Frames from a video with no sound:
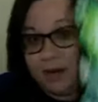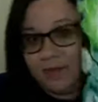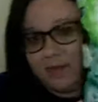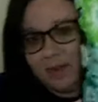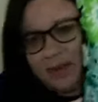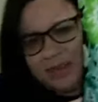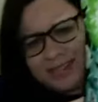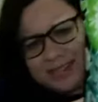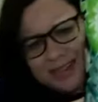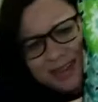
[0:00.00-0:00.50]
If you
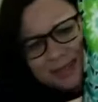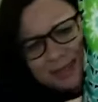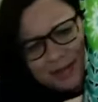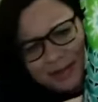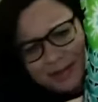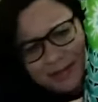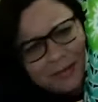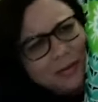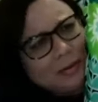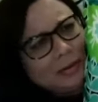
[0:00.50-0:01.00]
guys haven't
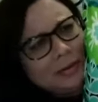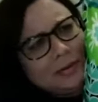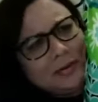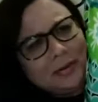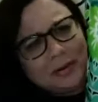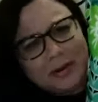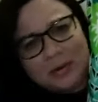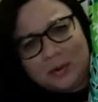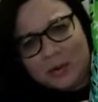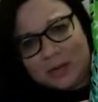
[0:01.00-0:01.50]
ever heard of
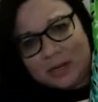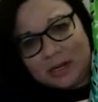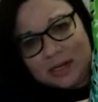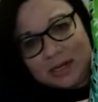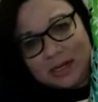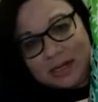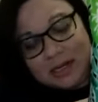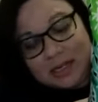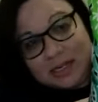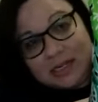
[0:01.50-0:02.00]
31,
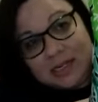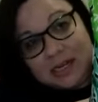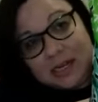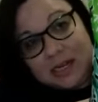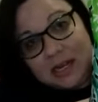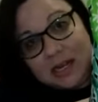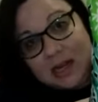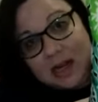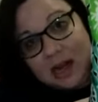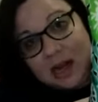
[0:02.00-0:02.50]
it's
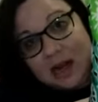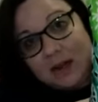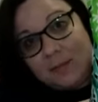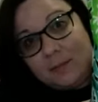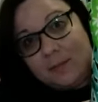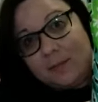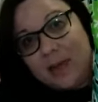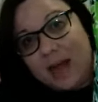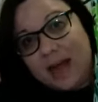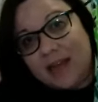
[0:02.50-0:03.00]

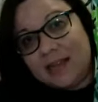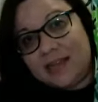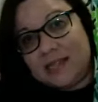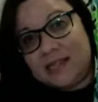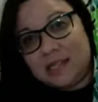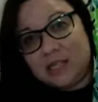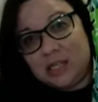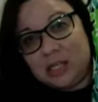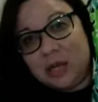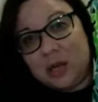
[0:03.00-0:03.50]
um, bags
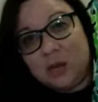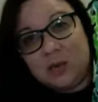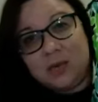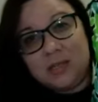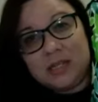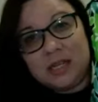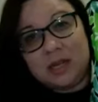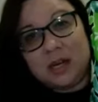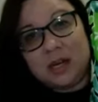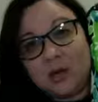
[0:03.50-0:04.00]
and
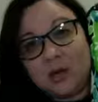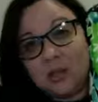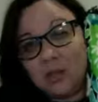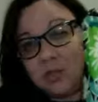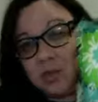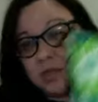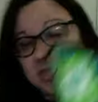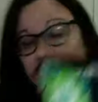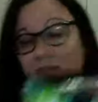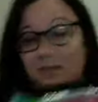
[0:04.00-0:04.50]
totes and
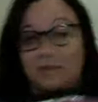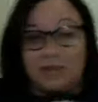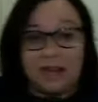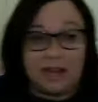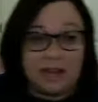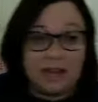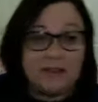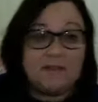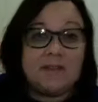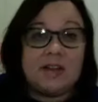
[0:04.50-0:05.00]
sorts of
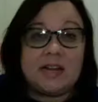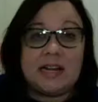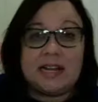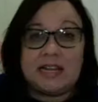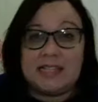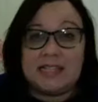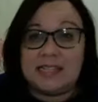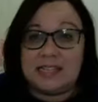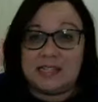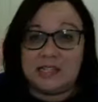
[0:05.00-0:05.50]
like fun
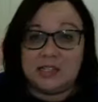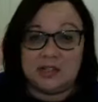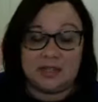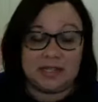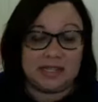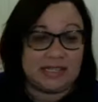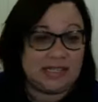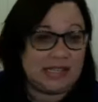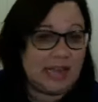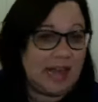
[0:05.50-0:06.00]

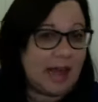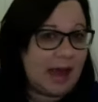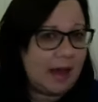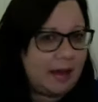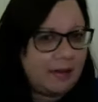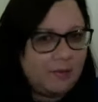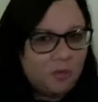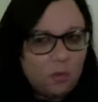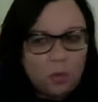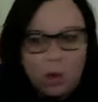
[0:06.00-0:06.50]
accessories. They
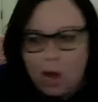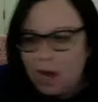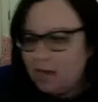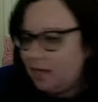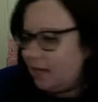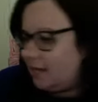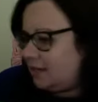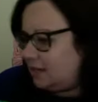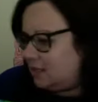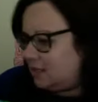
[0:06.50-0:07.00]
have
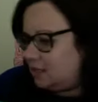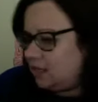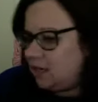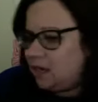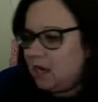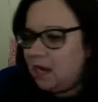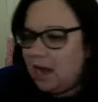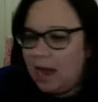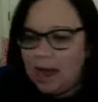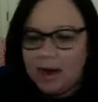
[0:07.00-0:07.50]
wallets.
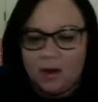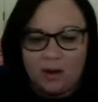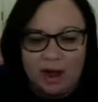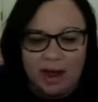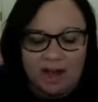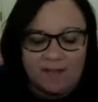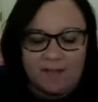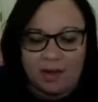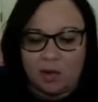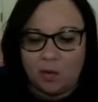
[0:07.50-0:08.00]
I don't
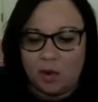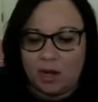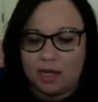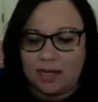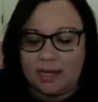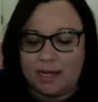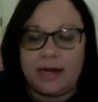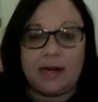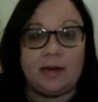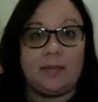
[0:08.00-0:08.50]
have my
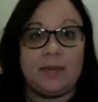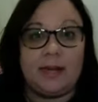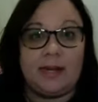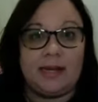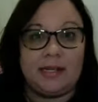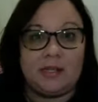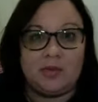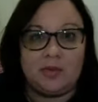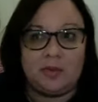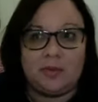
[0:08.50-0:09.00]
wallet here, but
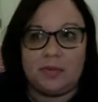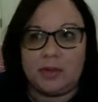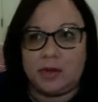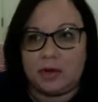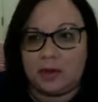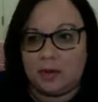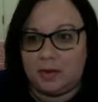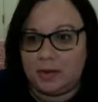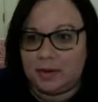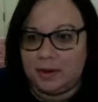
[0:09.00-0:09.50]
it's from
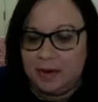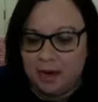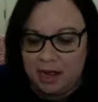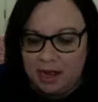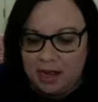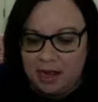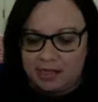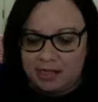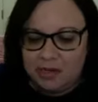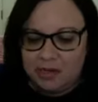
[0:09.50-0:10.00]
31.
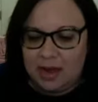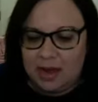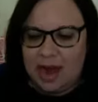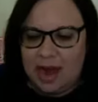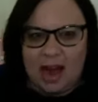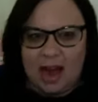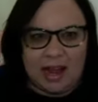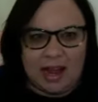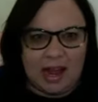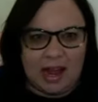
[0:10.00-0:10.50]
So
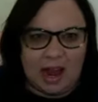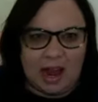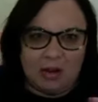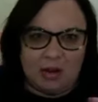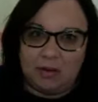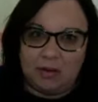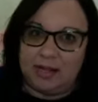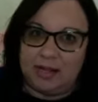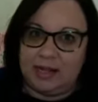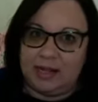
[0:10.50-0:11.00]
yeah, I, I
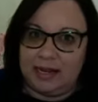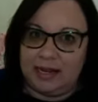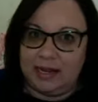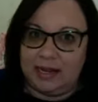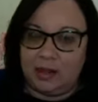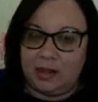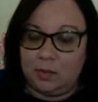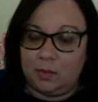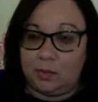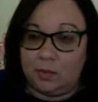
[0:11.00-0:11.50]
really like
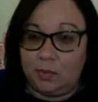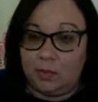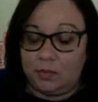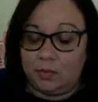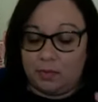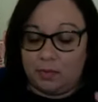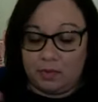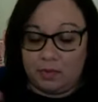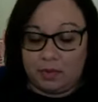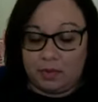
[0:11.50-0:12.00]
their
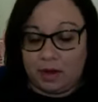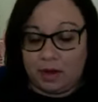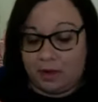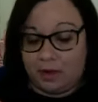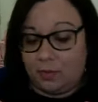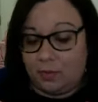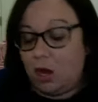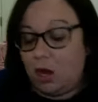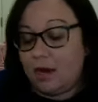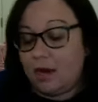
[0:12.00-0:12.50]
their
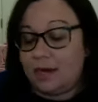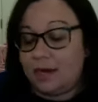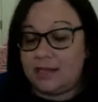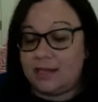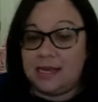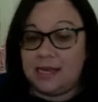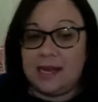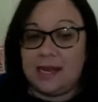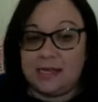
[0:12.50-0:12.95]
products.